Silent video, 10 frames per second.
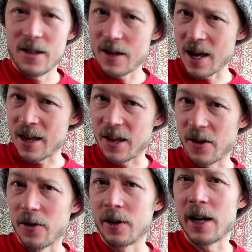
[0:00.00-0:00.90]
as
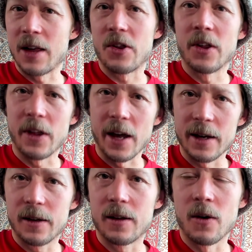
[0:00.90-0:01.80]
certain as just like
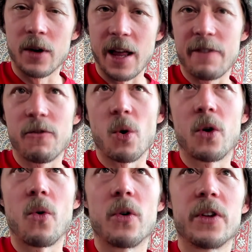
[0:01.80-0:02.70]
going to that 4
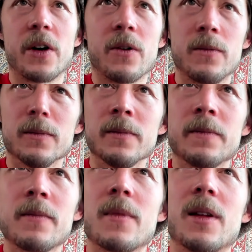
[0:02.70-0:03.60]
chord, you know?
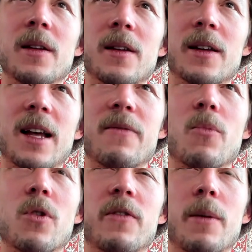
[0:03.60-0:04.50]
Kind of
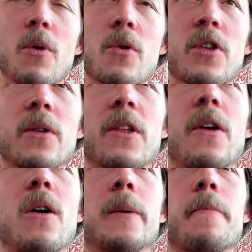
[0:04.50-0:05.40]
more of an emotional
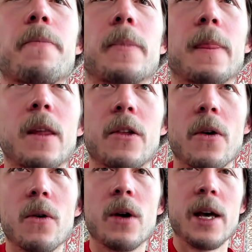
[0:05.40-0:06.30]
song.
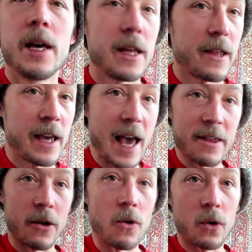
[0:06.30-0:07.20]
So he
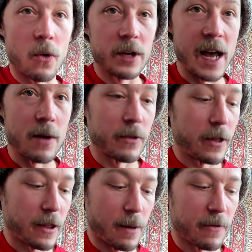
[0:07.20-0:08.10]
has the whole chord down with
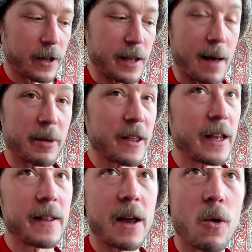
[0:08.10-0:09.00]
his thumb over the top, but he's
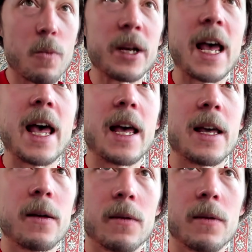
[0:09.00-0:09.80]
hitting that open A.